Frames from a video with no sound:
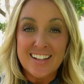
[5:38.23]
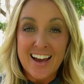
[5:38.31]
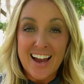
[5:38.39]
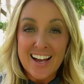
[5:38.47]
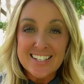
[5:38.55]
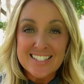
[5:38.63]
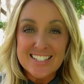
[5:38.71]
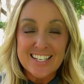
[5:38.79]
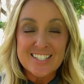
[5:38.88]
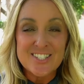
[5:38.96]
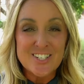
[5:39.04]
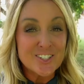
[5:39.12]
last
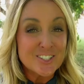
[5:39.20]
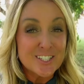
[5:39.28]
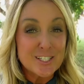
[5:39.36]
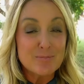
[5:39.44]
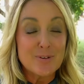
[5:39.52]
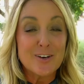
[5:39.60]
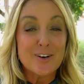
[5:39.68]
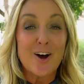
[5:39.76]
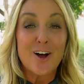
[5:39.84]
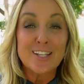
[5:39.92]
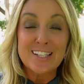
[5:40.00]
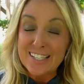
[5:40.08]
and certainly but
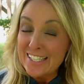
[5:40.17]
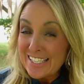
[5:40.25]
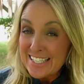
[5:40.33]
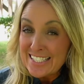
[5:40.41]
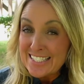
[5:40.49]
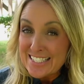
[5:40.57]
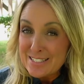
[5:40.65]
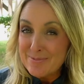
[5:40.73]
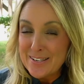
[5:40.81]
not least,